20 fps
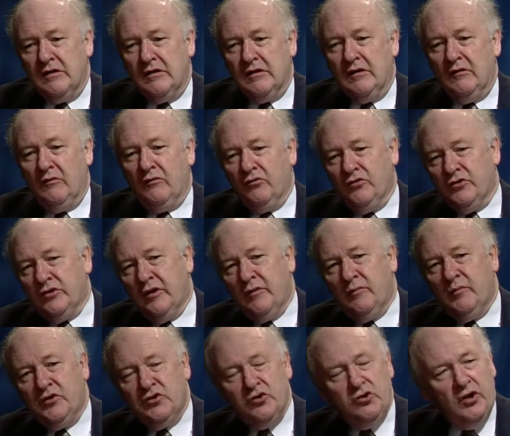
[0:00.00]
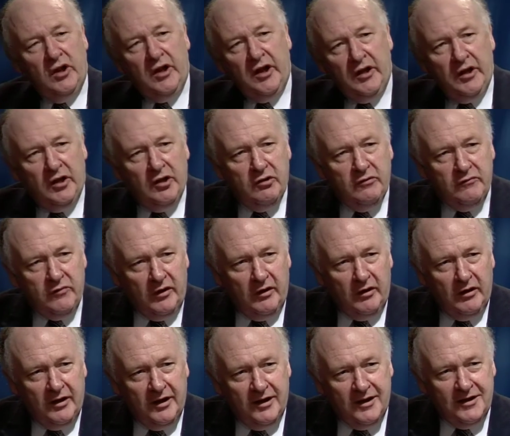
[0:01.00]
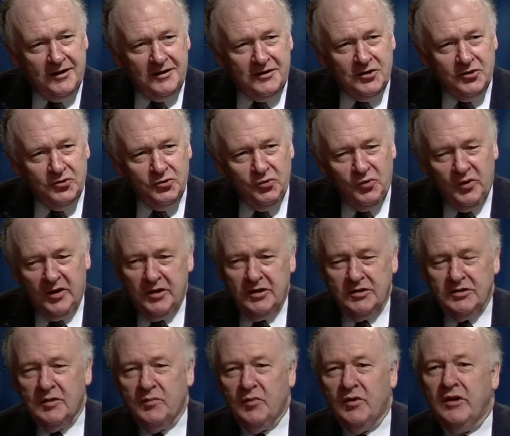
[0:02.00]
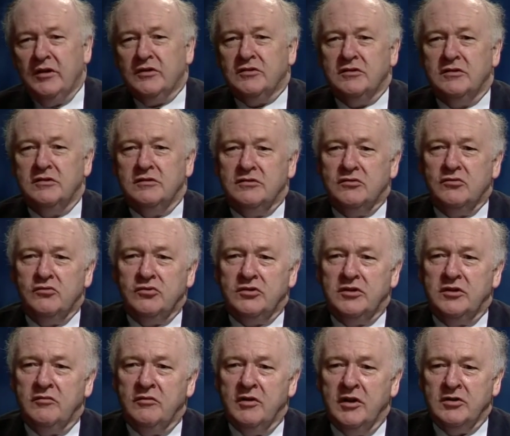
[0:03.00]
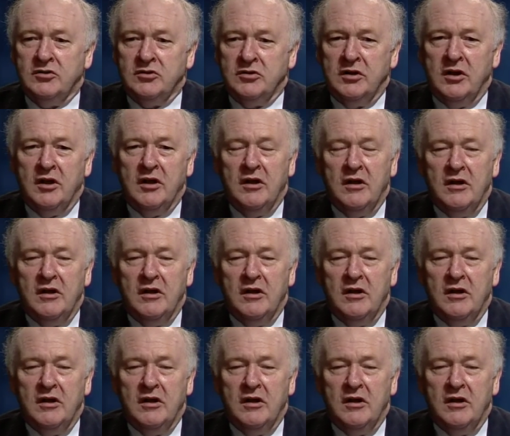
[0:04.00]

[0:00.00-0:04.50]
course, I'll be soon handing over to someone else whose thoughts in relation